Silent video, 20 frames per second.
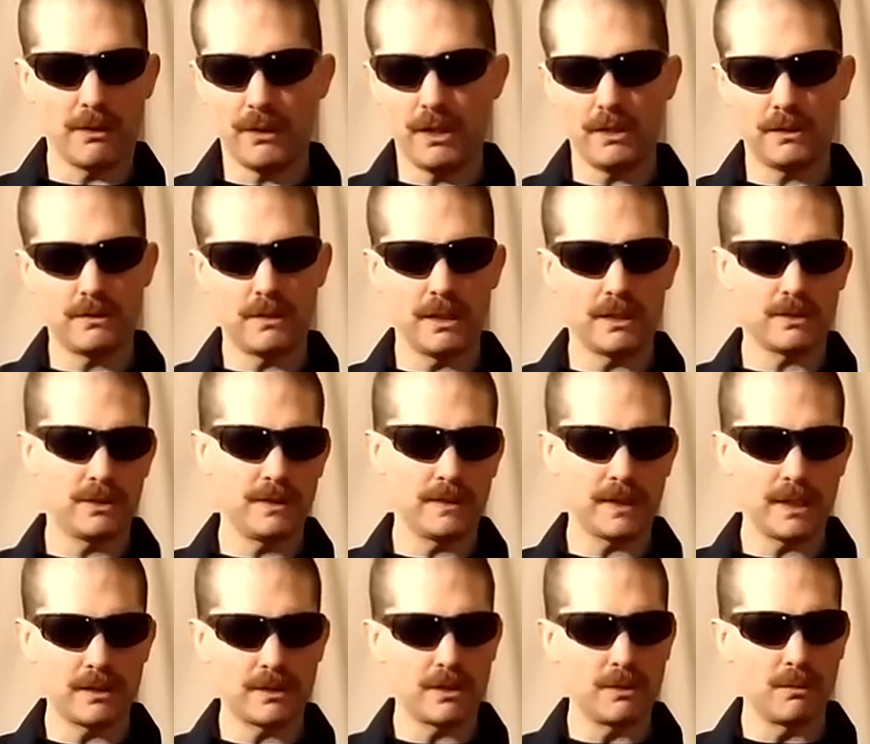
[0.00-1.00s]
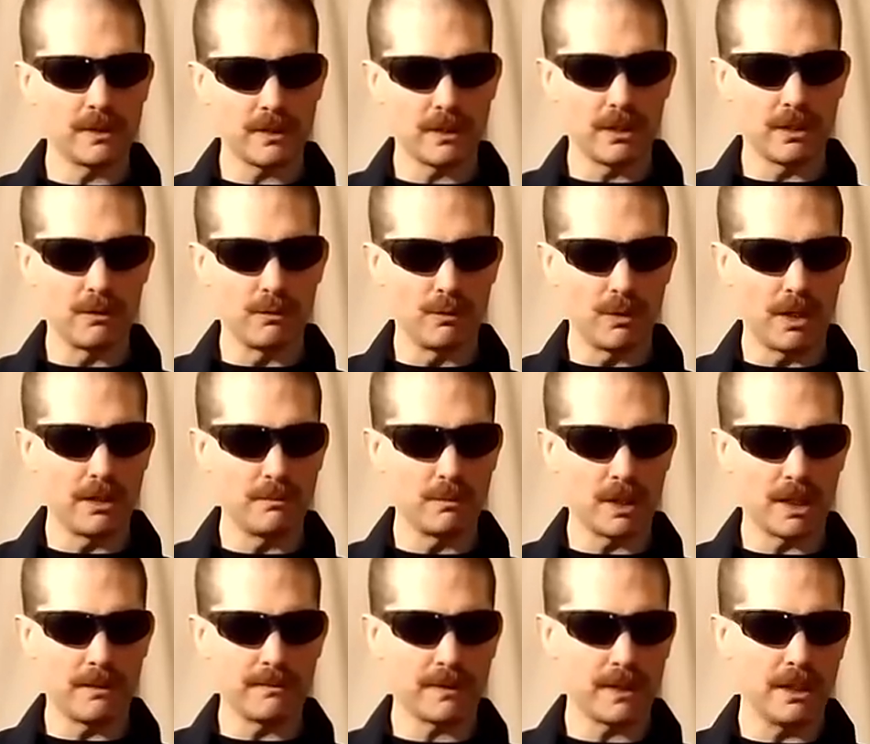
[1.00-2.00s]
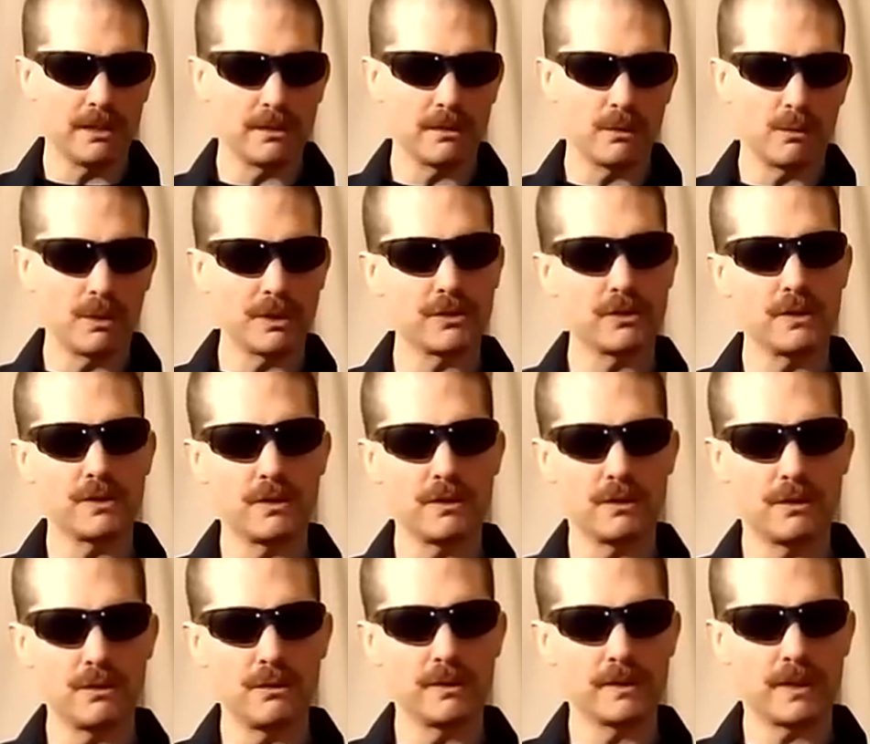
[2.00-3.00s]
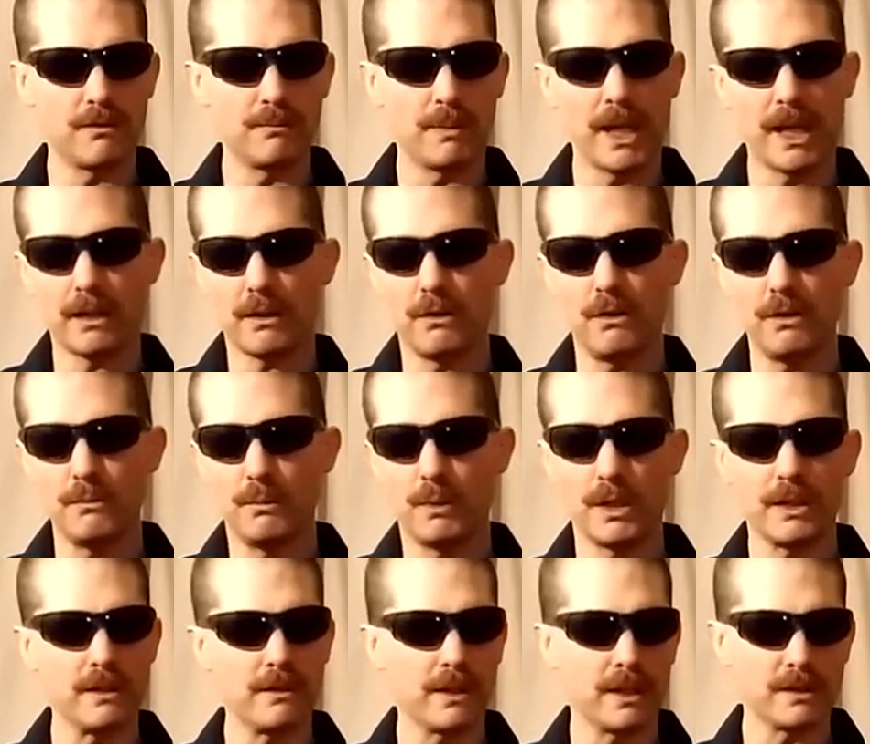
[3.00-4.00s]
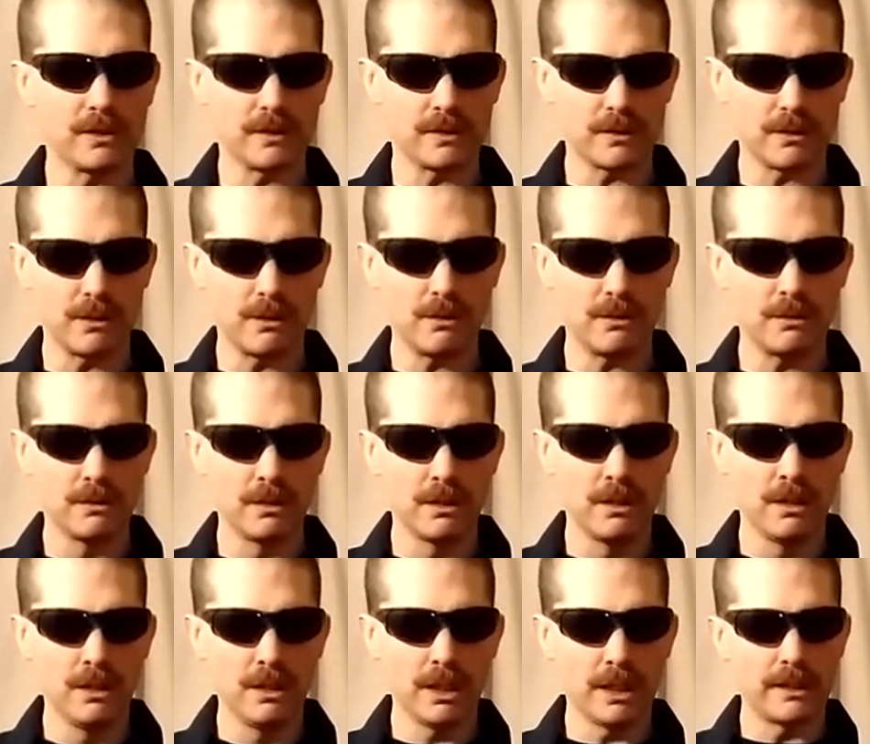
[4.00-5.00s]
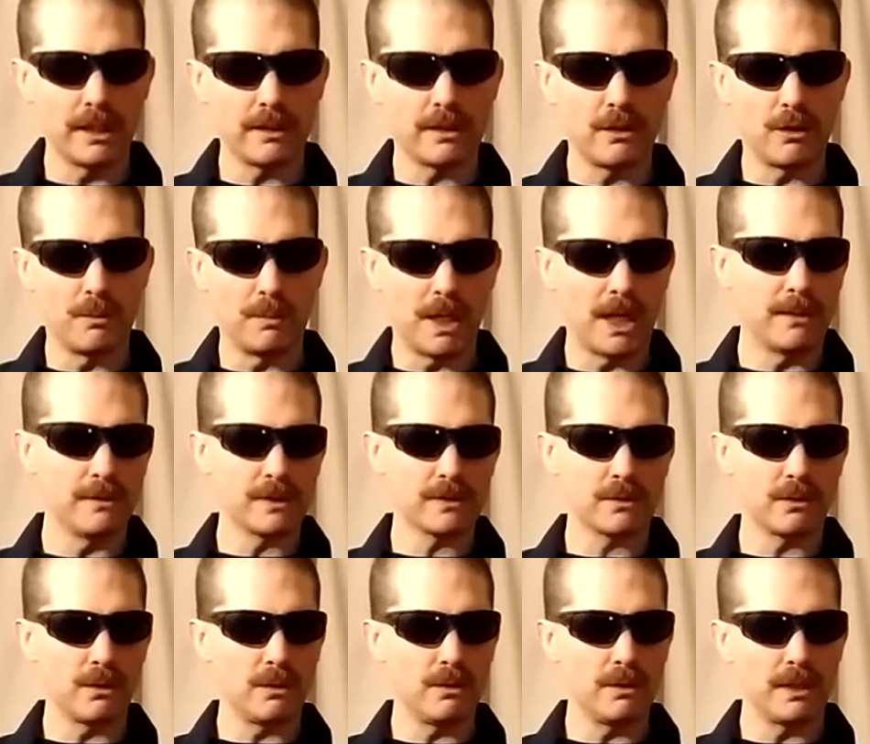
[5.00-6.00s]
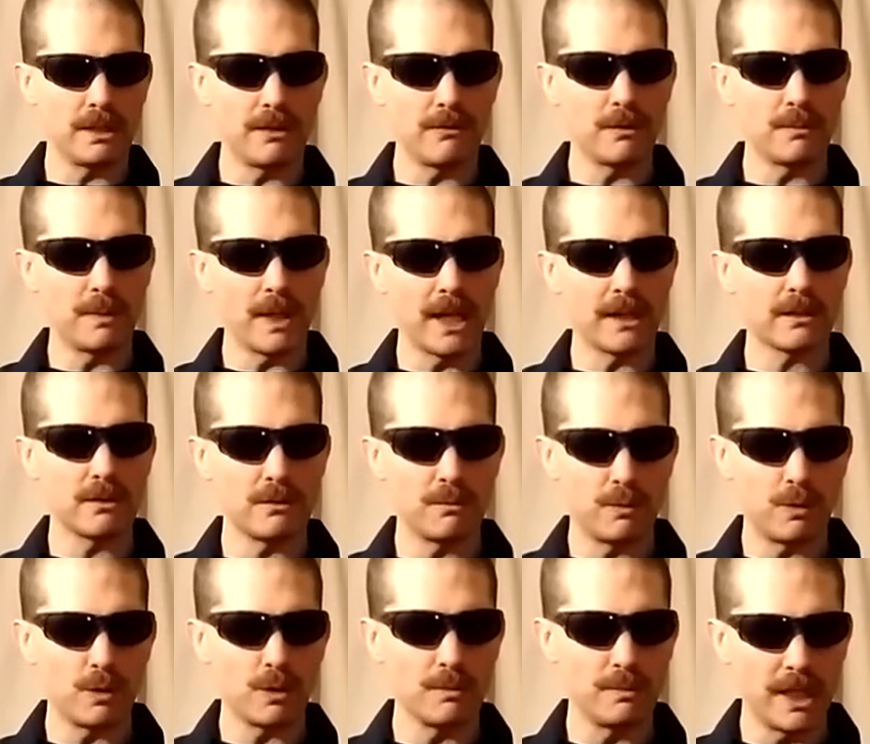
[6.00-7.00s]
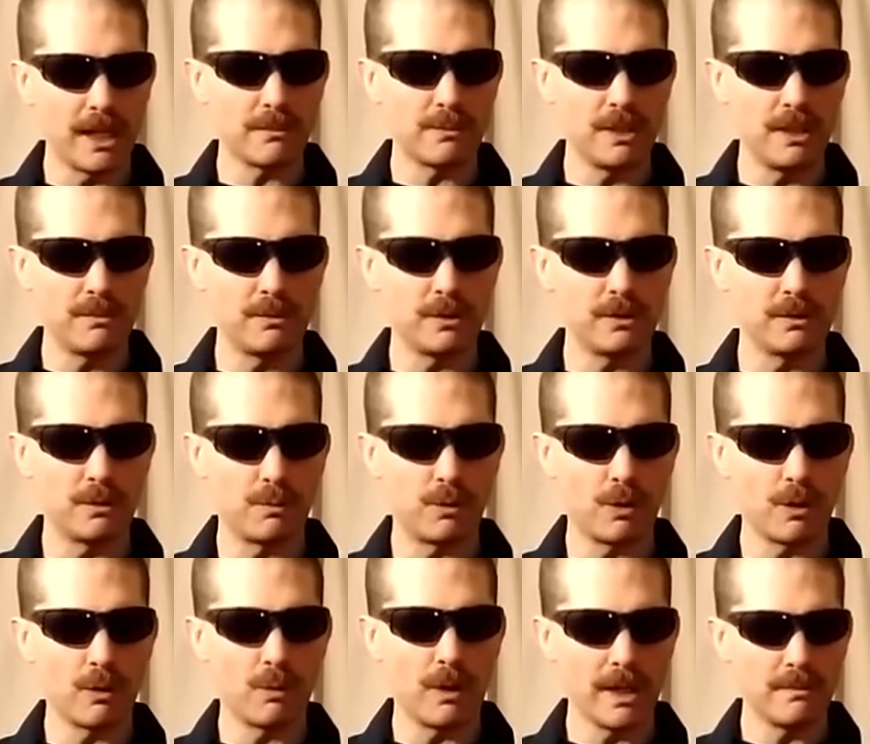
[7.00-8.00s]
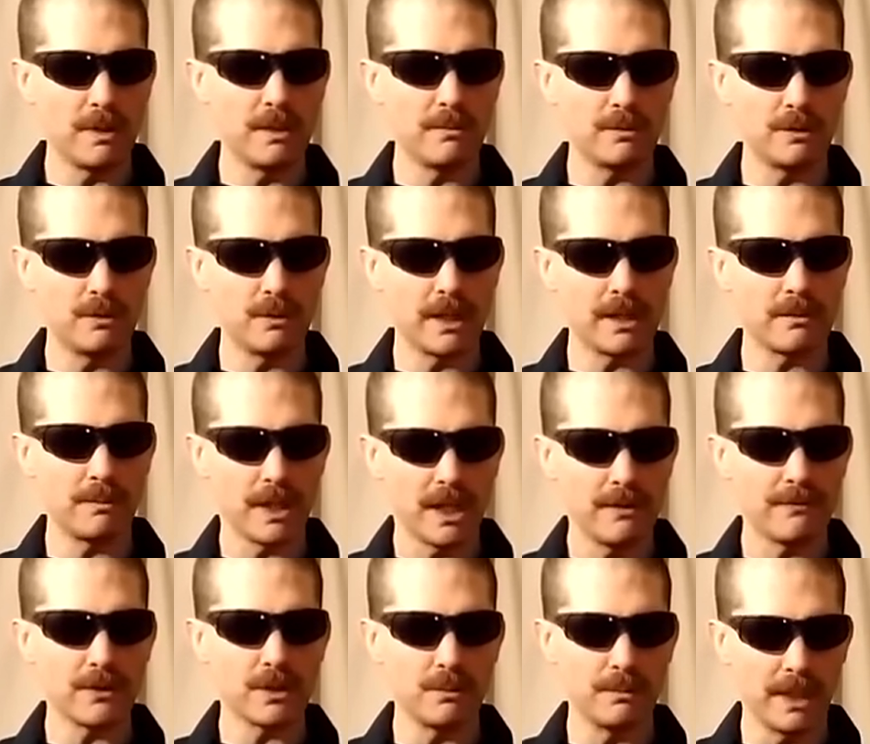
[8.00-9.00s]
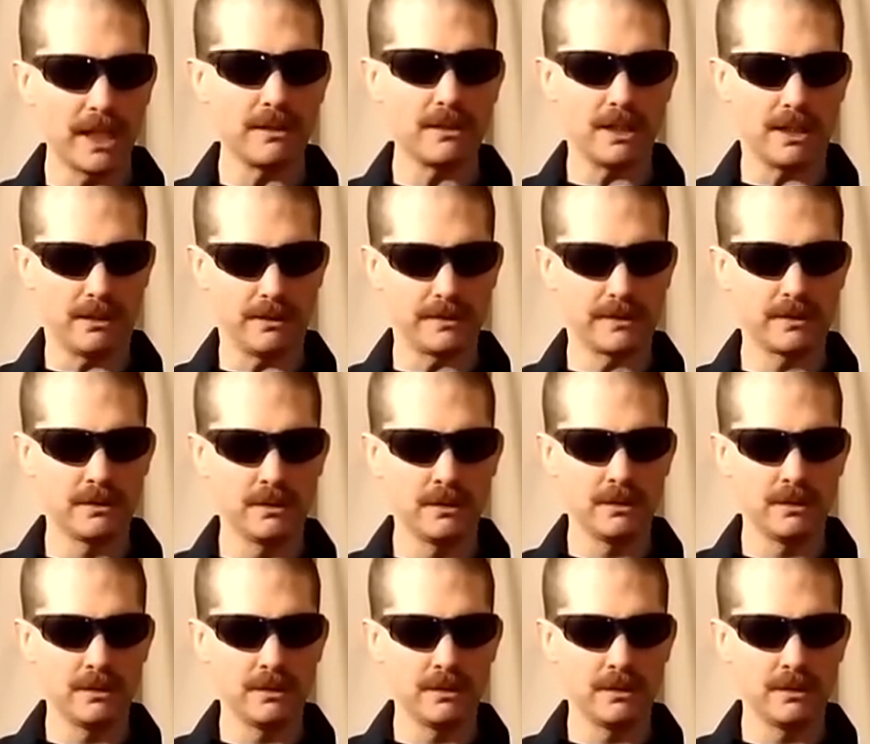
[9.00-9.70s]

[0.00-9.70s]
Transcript: to think that she said she wasn't going to run, but I'm telling her what she should do is give back all the money that she stole and that the Obamas stole and give it back to the poor black people and the poor white people who had to pay for their bailouts